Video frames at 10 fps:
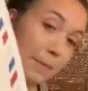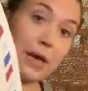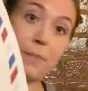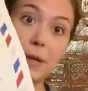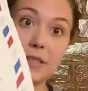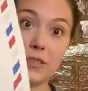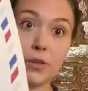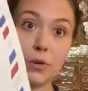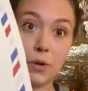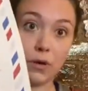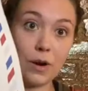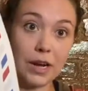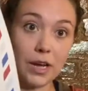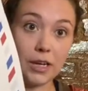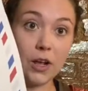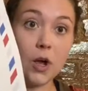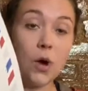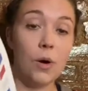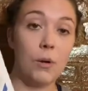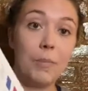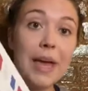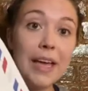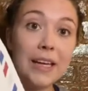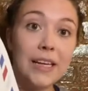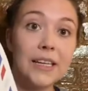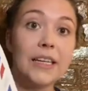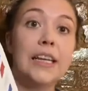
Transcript: pencil or crayon or pen,